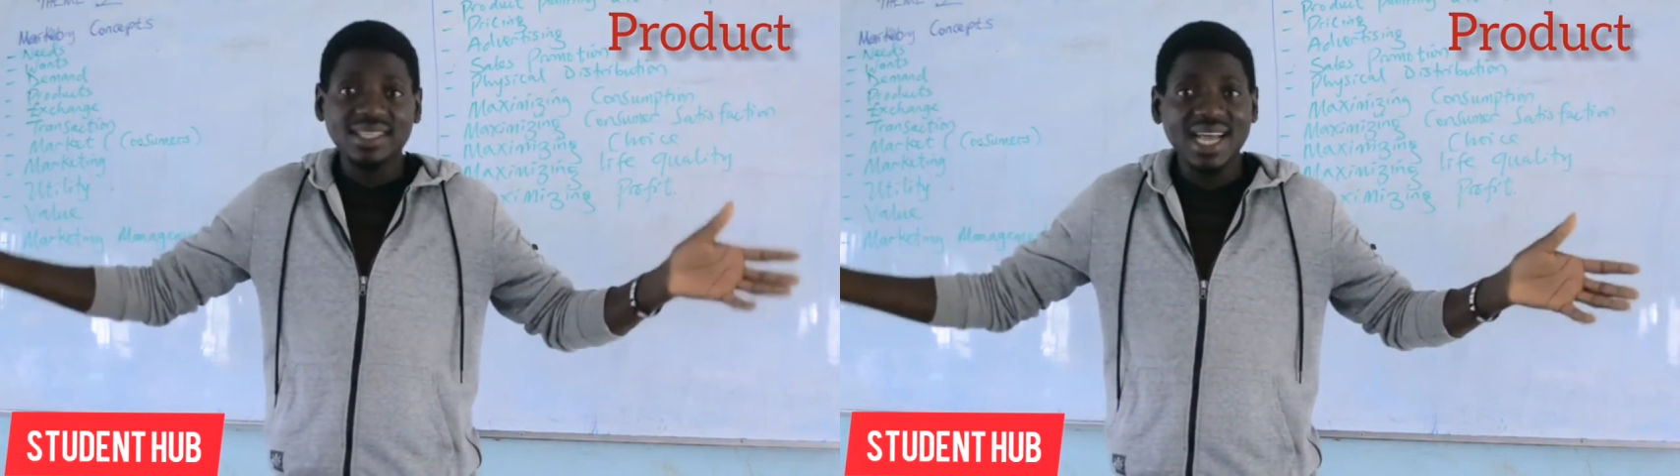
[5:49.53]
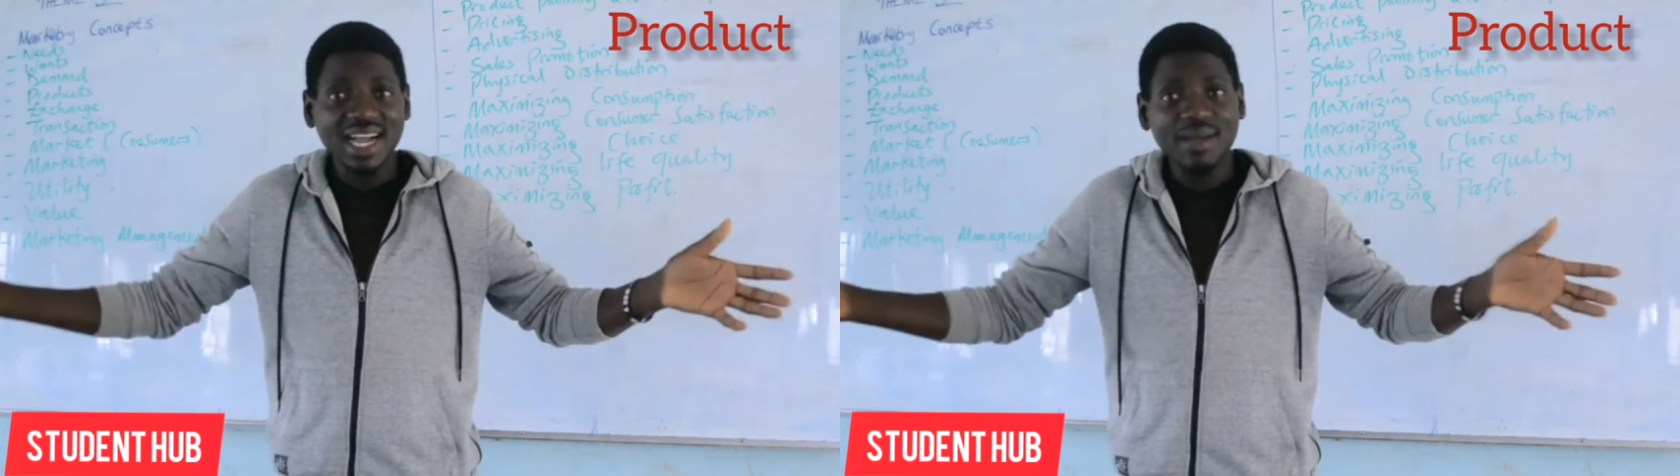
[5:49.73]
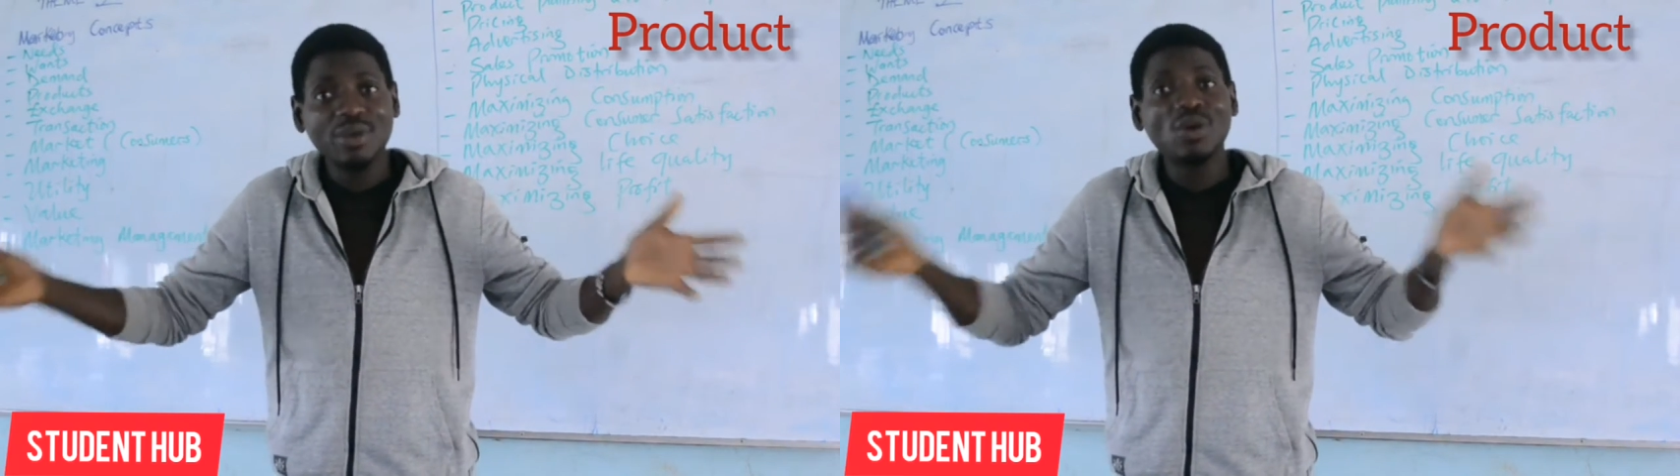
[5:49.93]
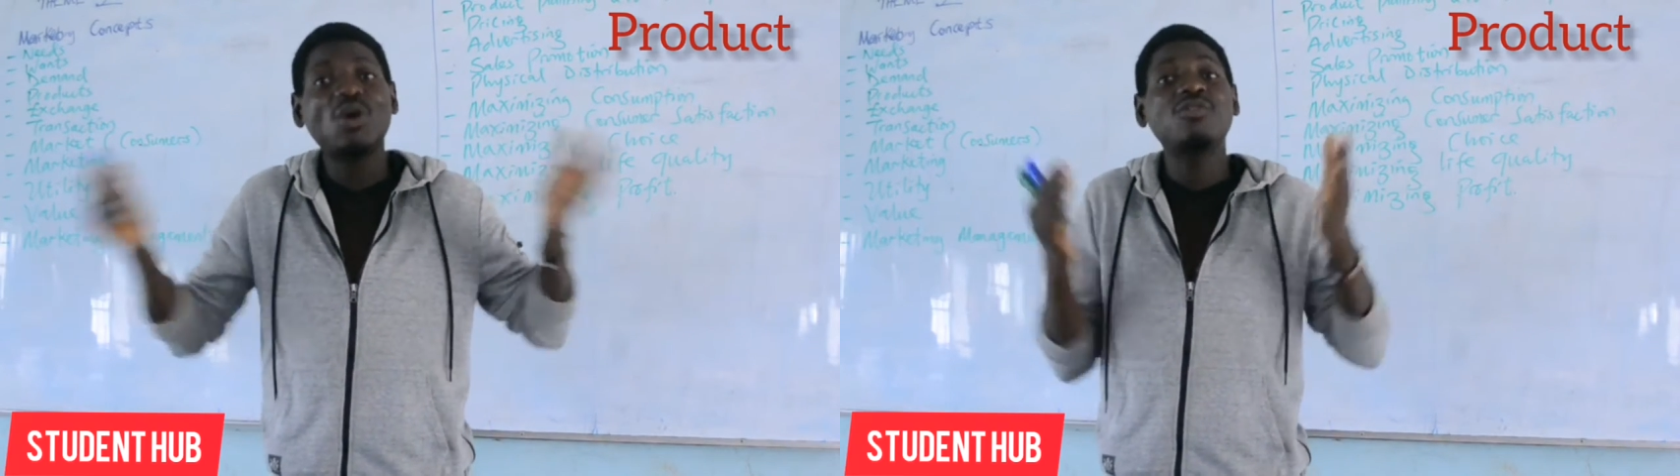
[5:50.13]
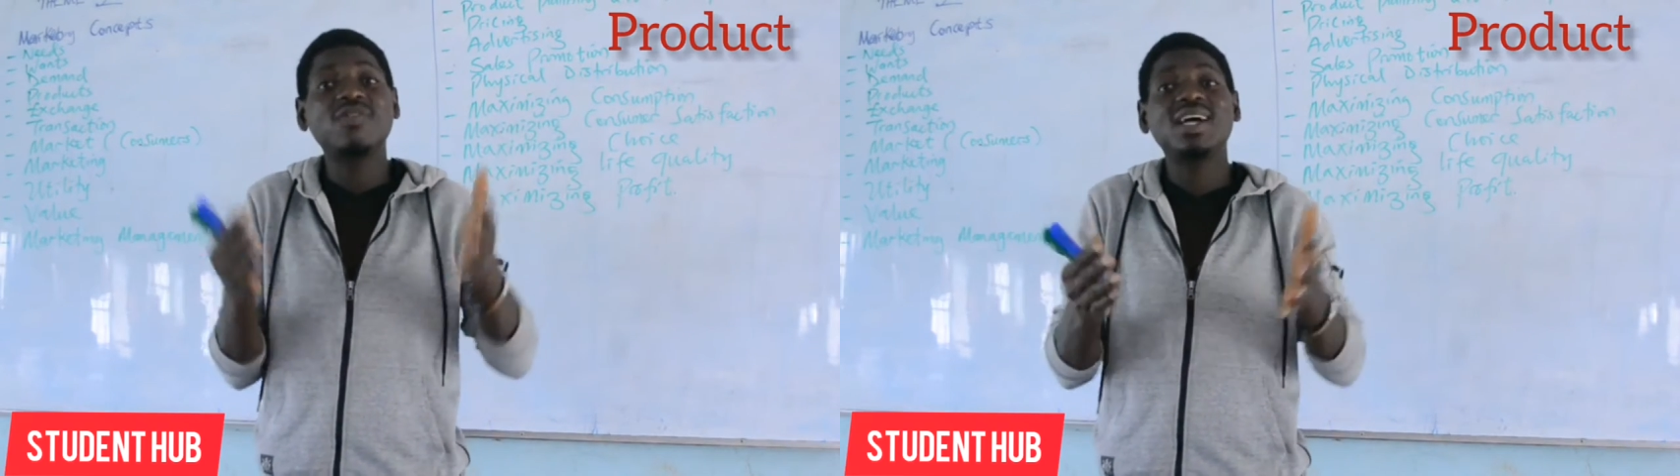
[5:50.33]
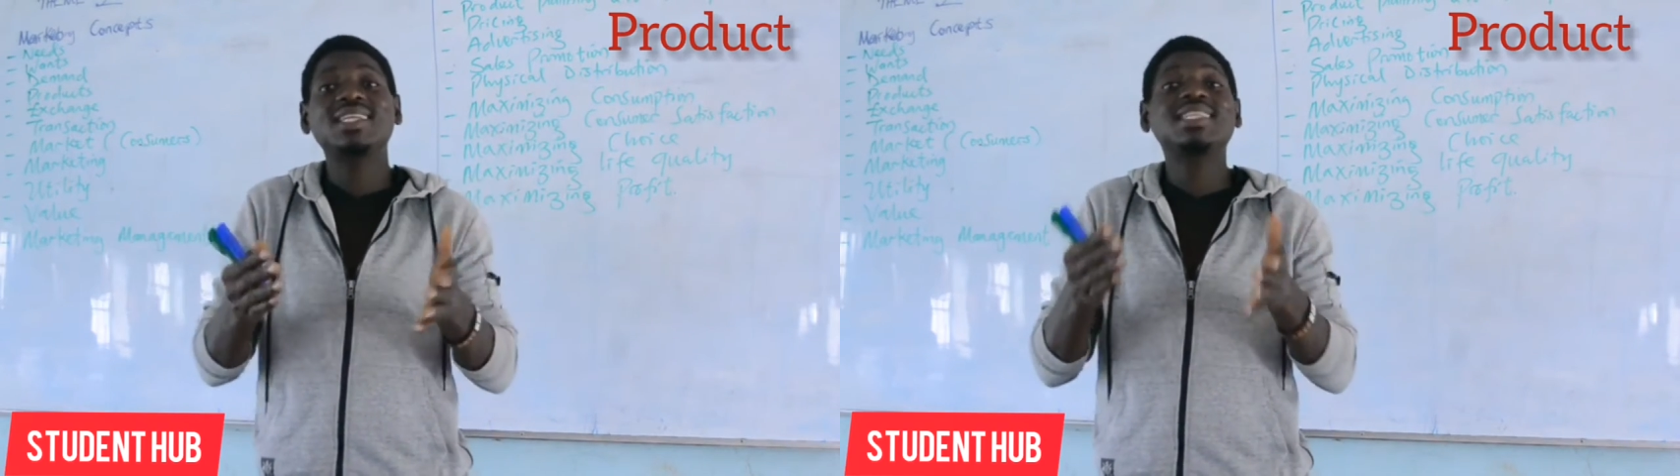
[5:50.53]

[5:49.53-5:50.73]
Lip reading: that can be offered in the